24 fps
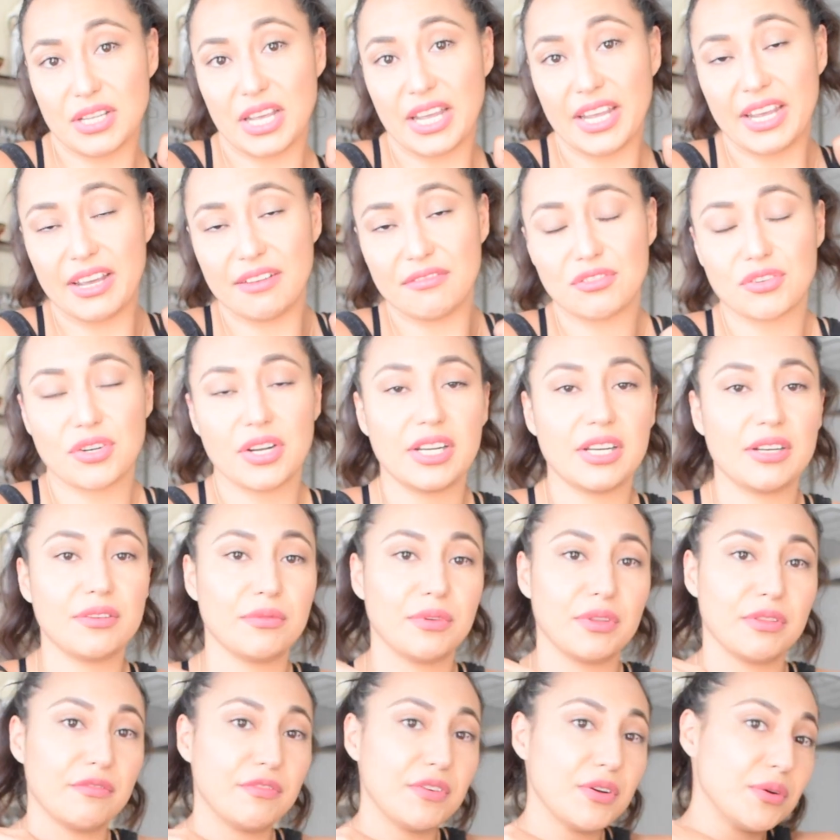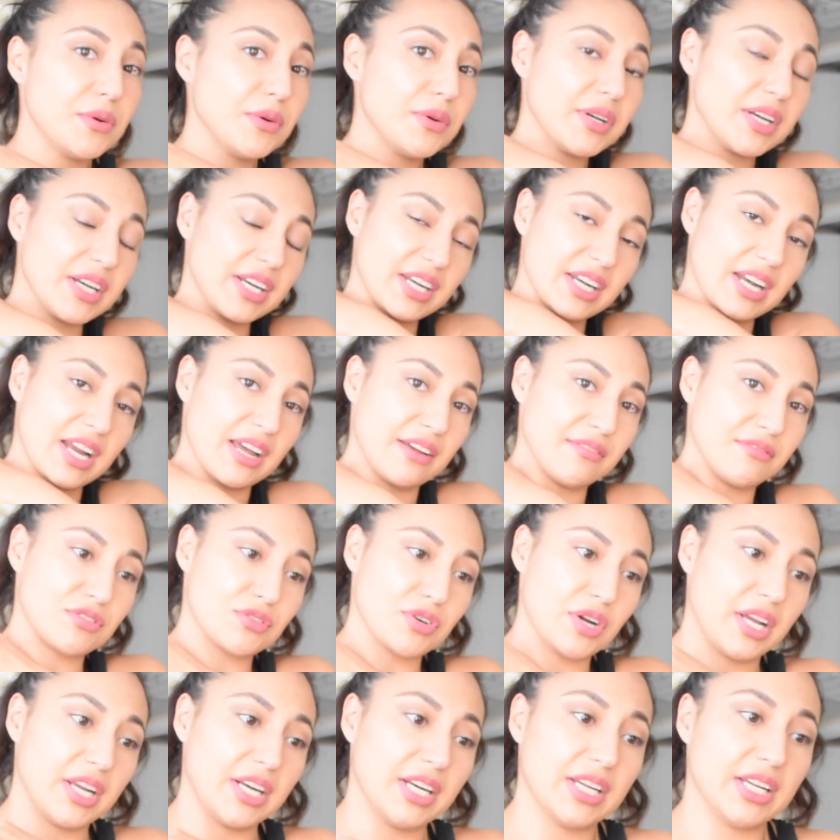I have tried it with food and I've
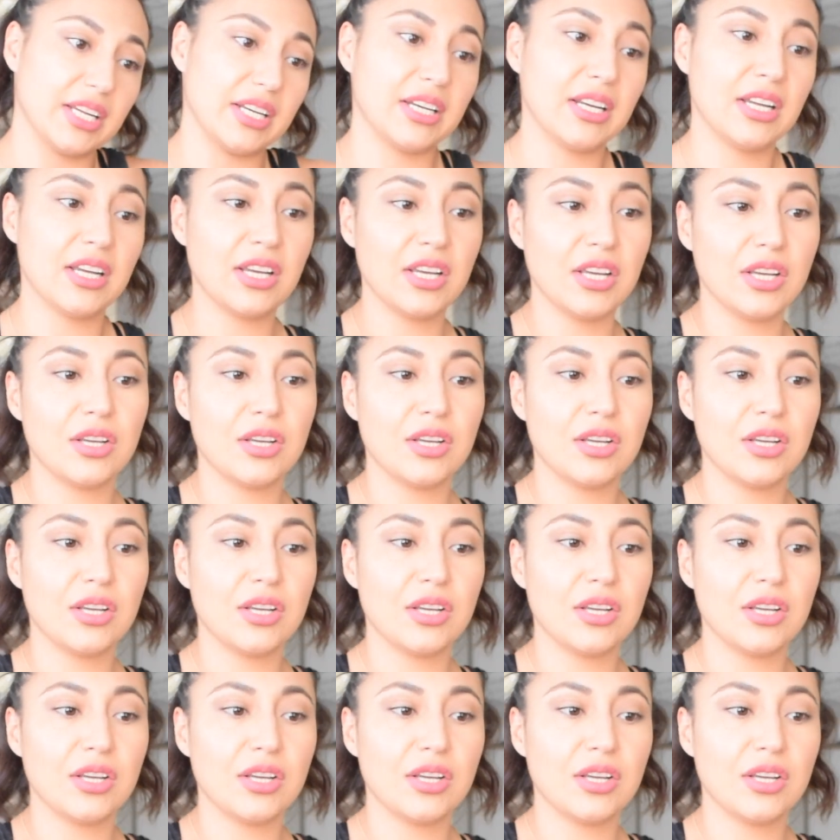tried it.